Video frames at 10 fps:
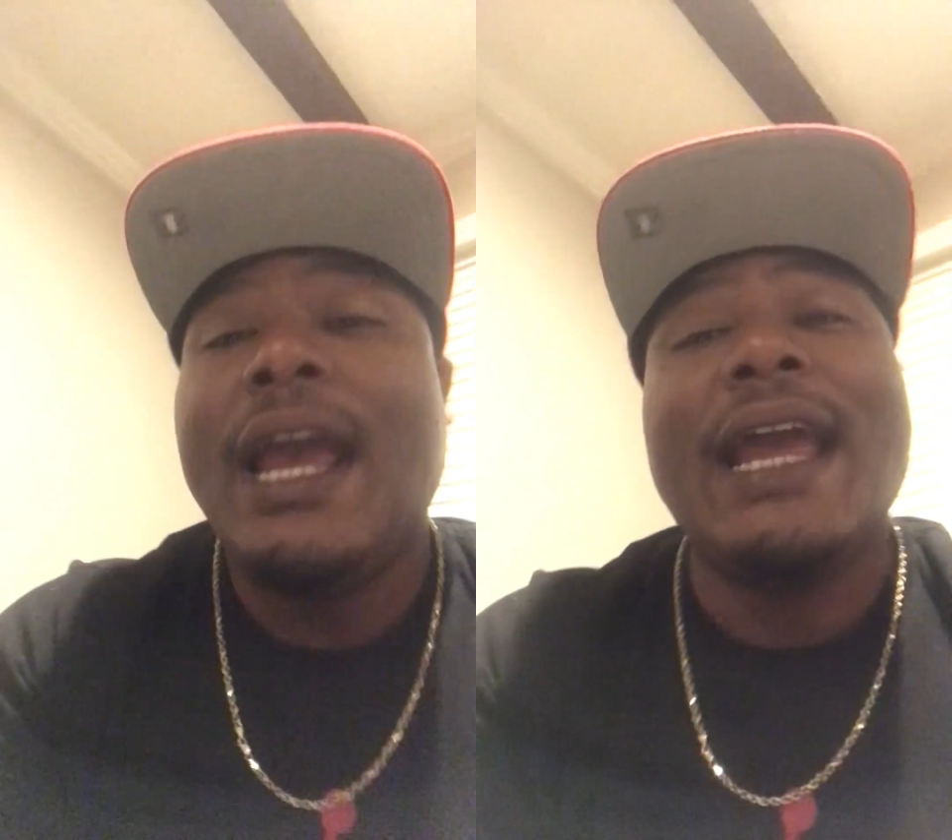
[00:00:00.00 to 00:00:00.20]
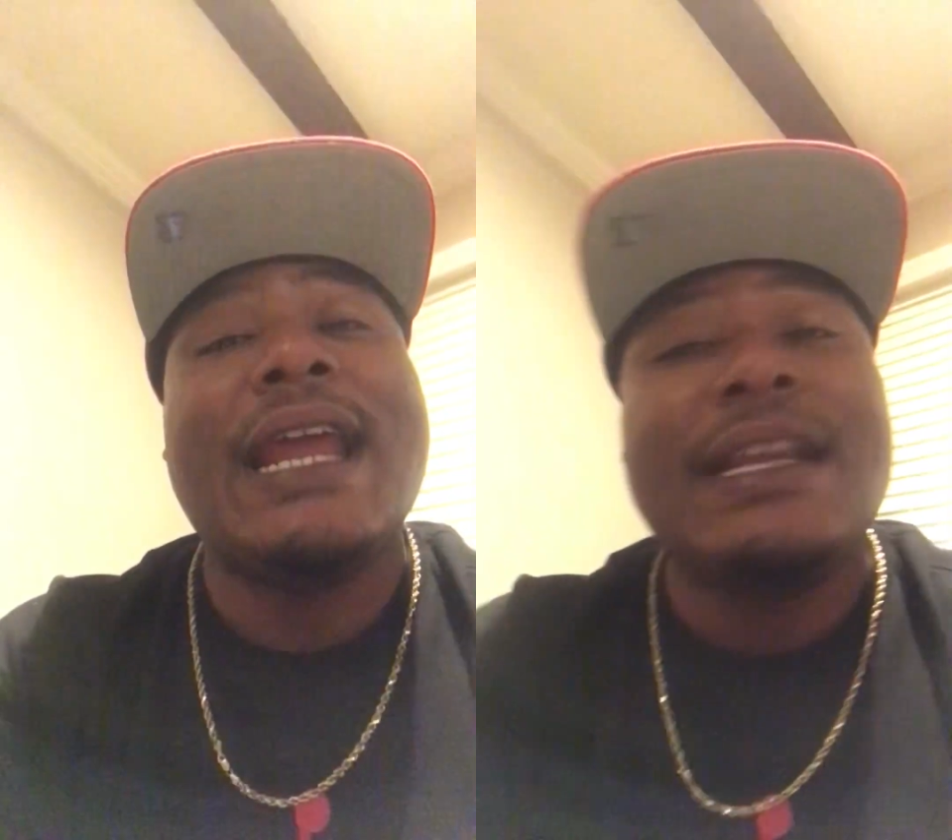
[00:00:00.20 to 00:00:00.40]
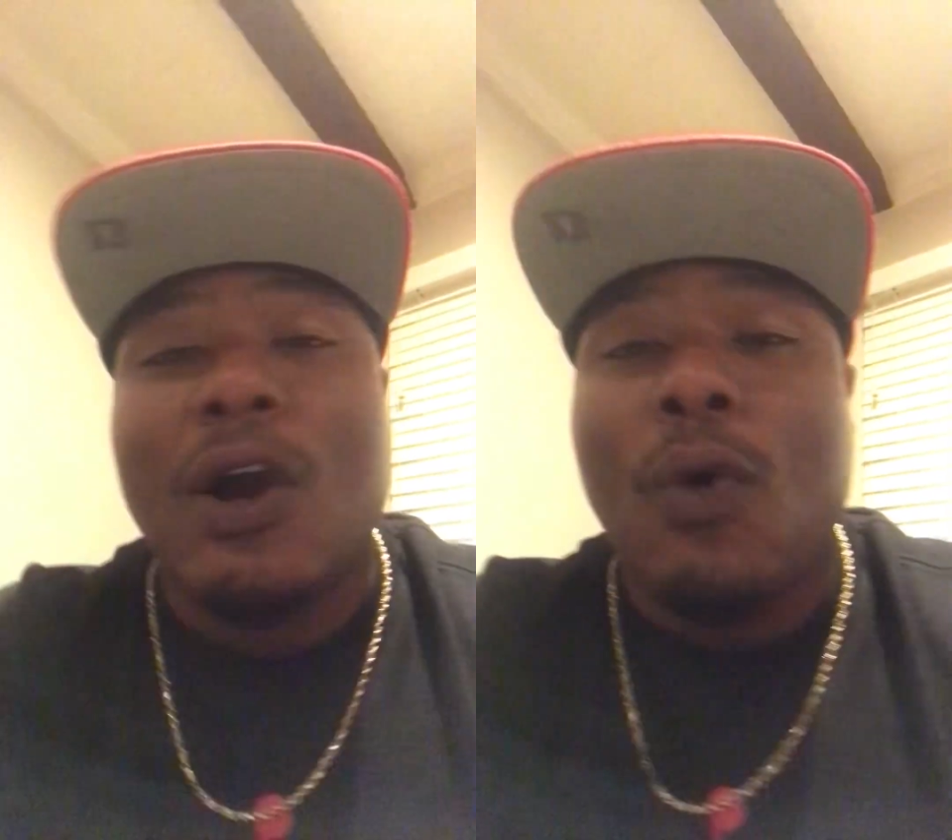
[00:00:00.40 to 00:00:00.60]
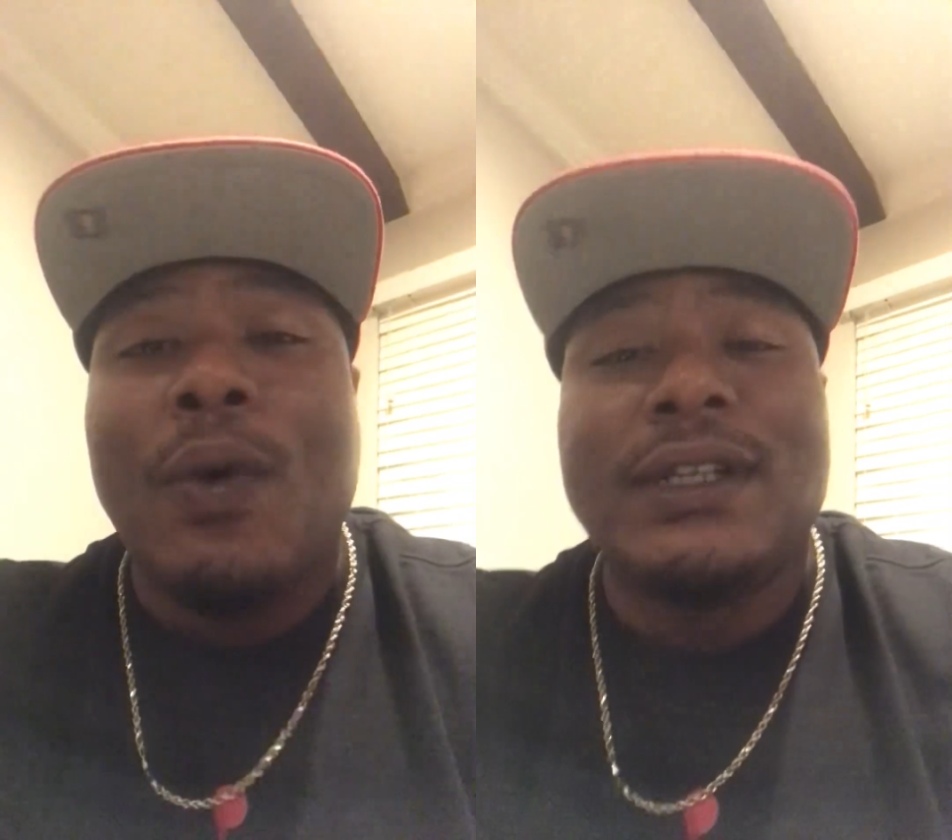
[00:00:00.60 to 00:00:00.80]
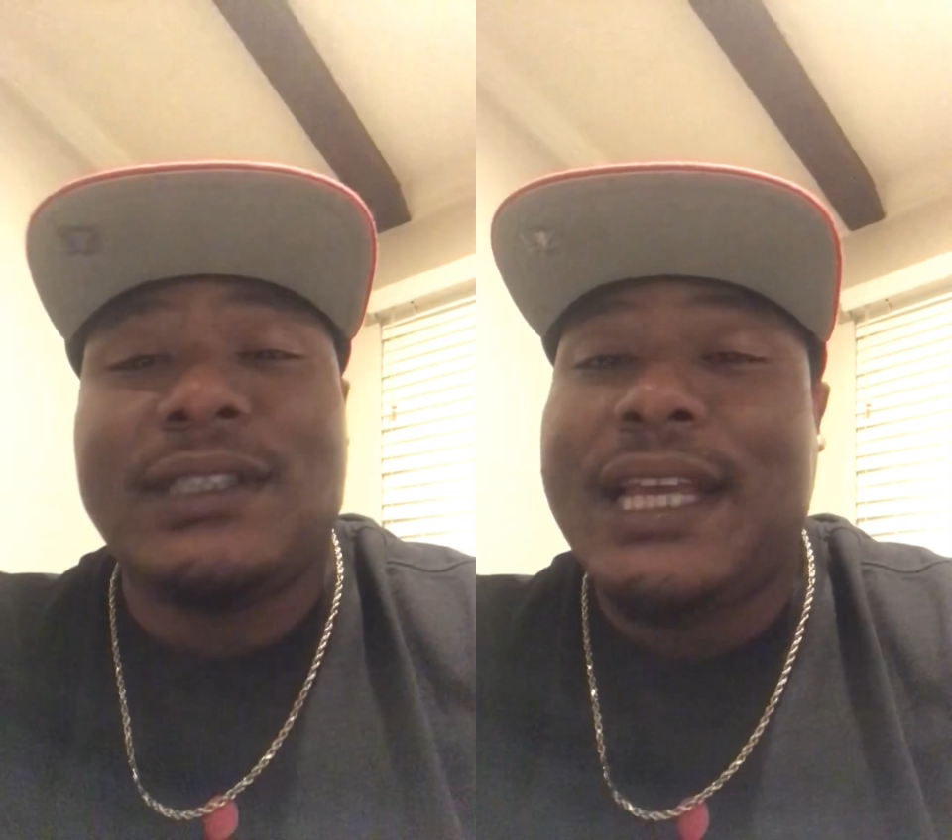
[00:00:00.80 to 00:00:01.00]
and they don't
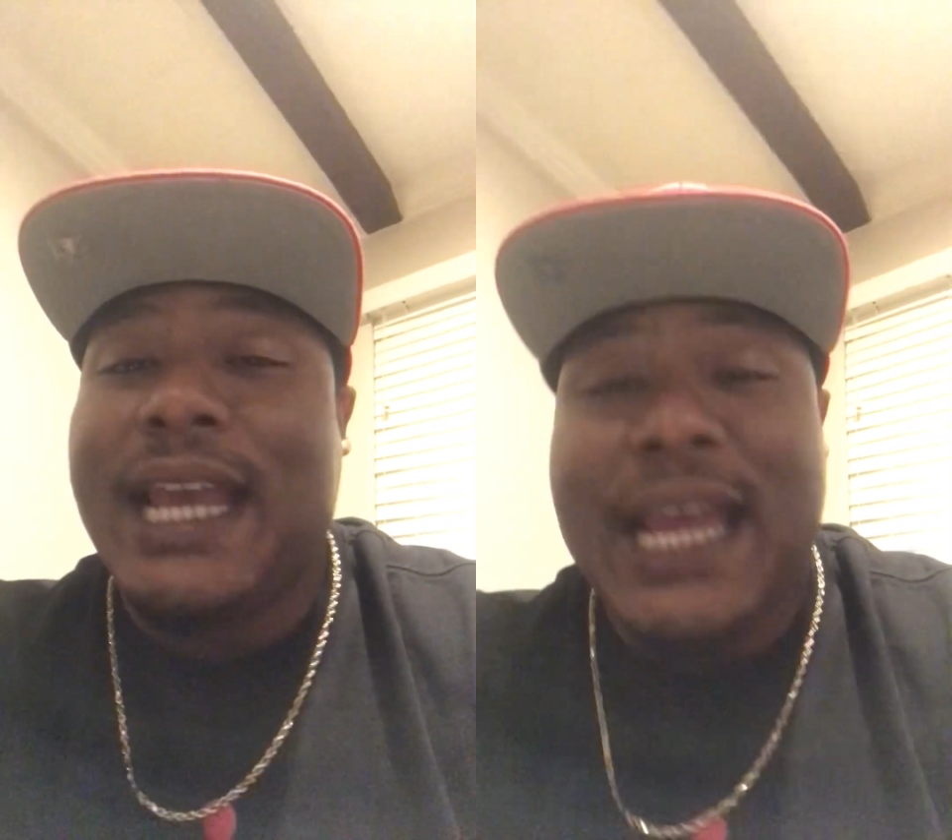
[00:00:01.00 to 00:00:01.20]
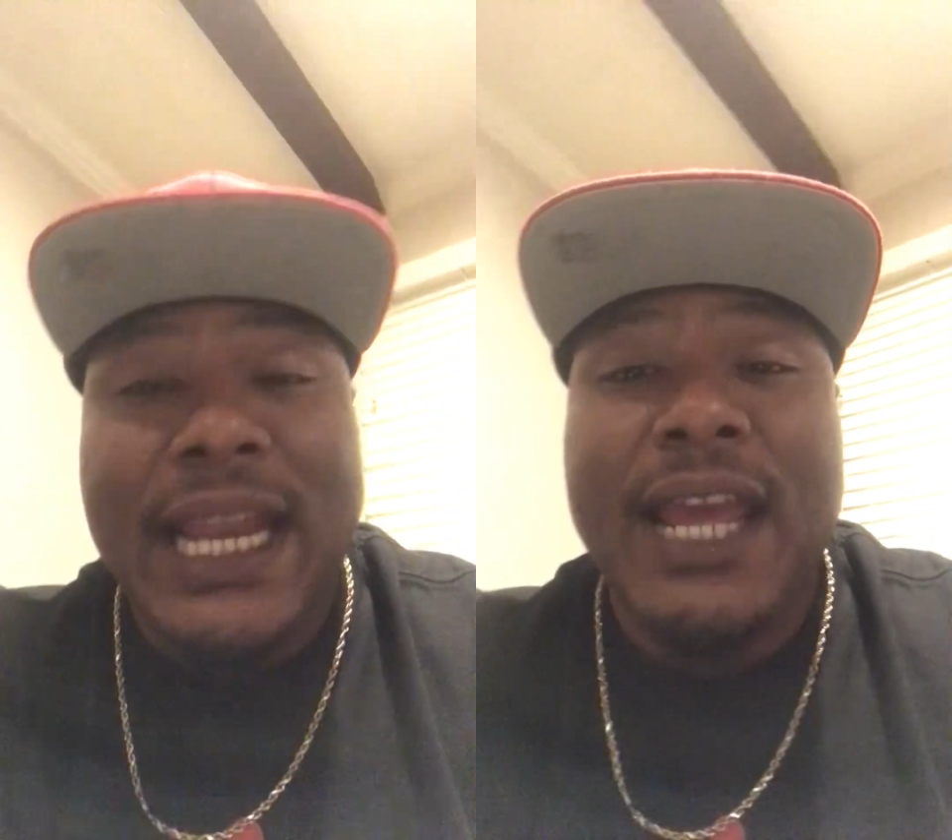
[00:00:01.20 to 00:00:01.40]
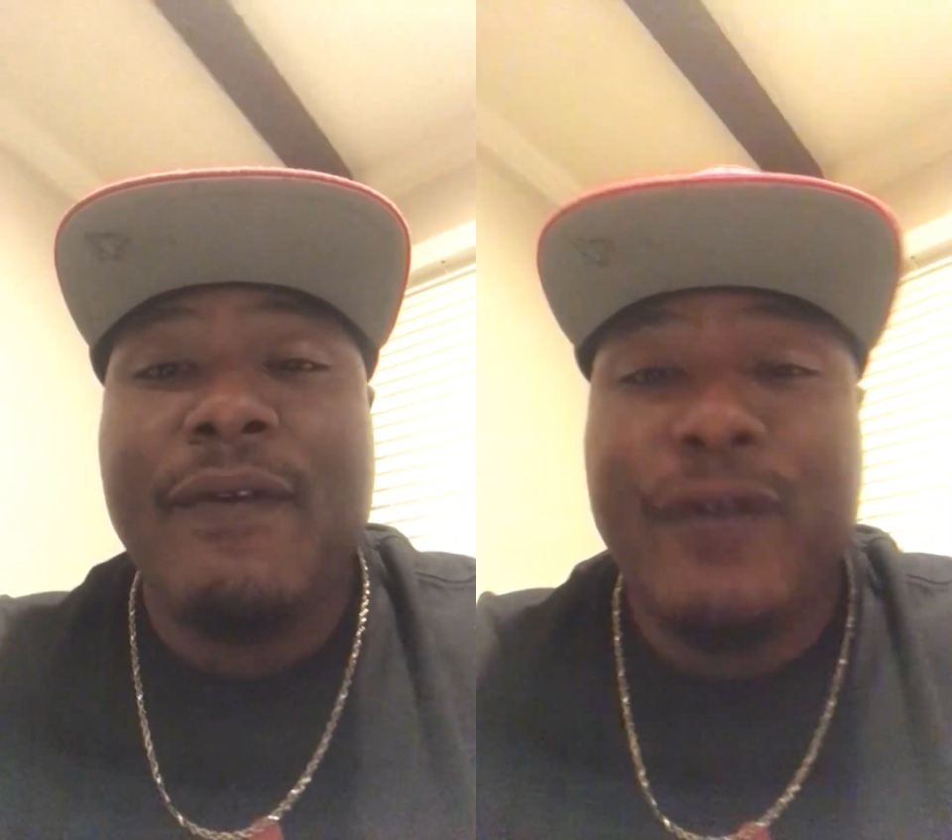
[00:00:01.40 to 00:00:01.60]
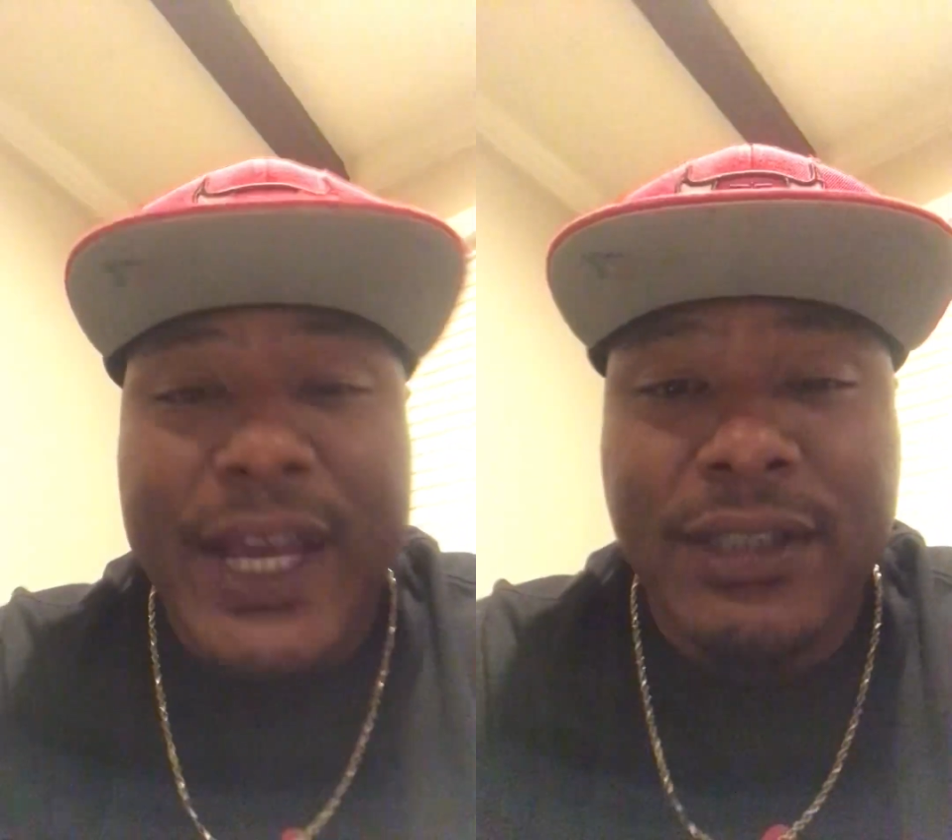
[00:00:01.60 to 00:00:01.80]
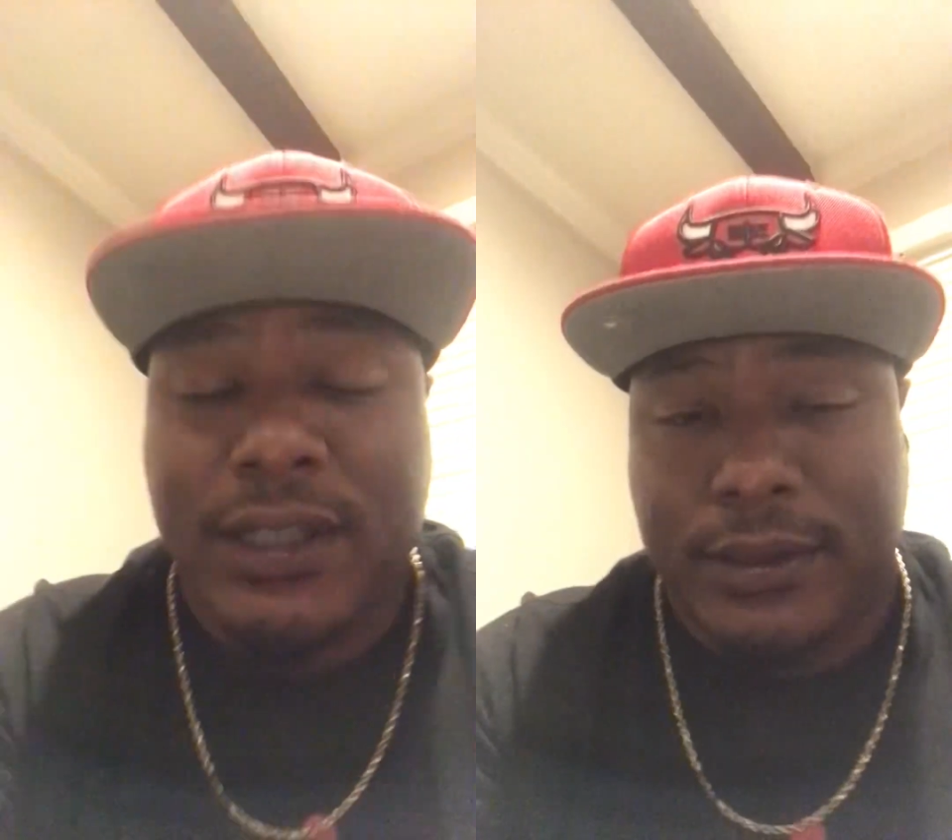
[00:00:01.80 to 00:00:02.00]
want to see any
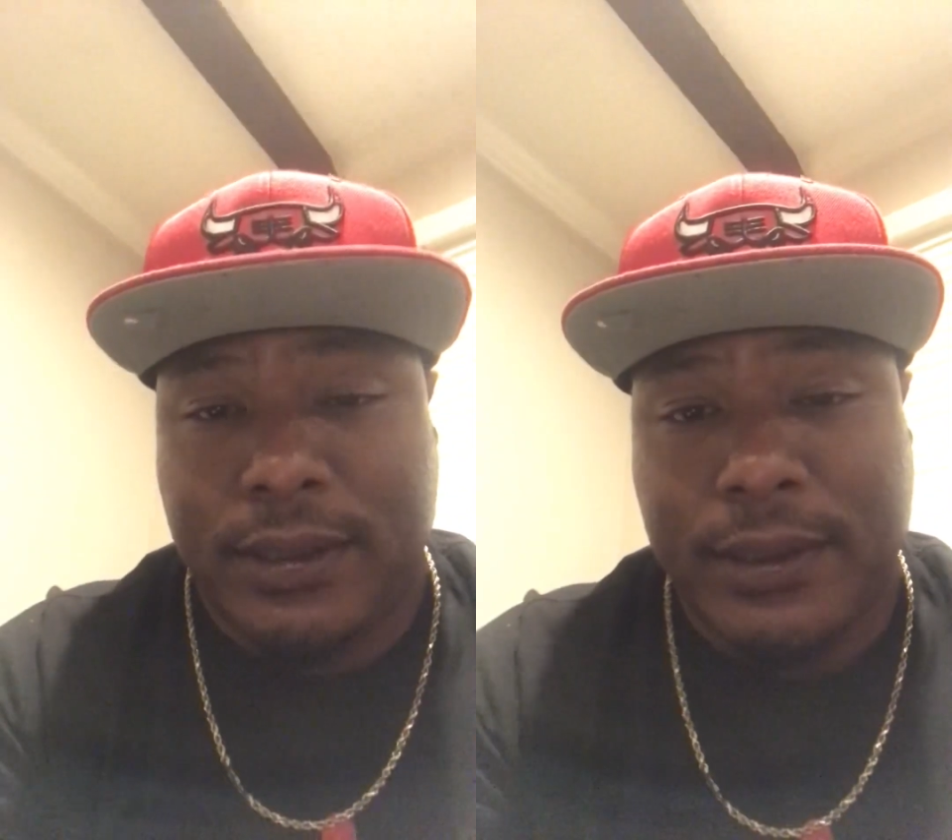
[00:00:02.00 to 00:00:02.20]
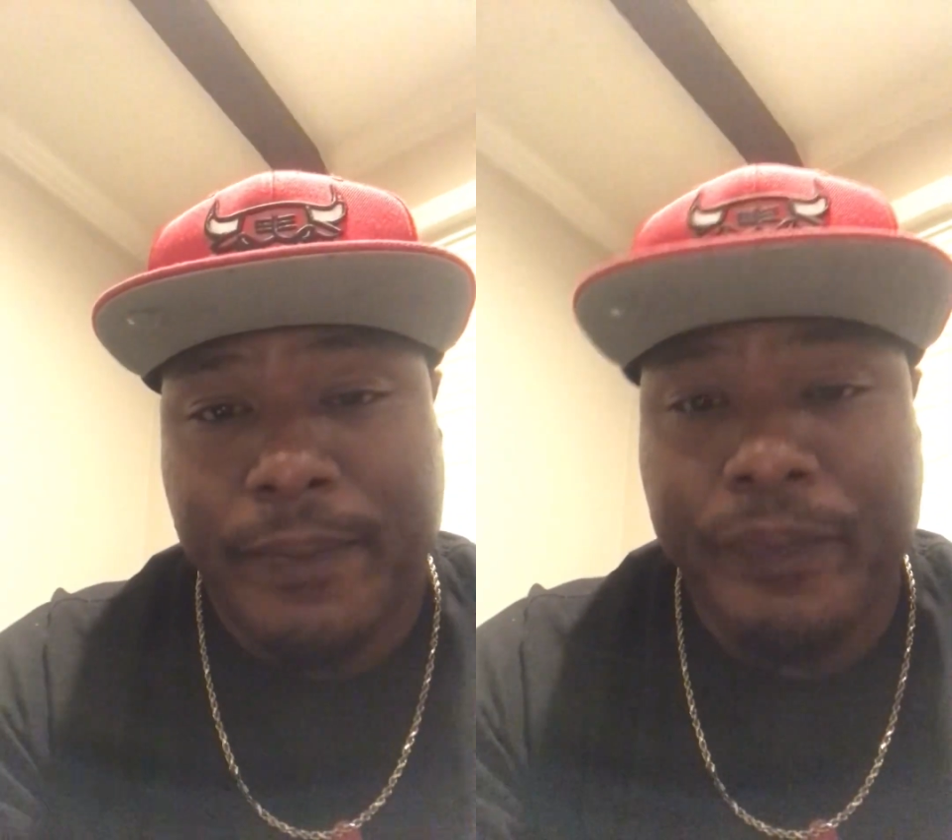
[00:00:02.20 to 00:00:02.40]
evictions.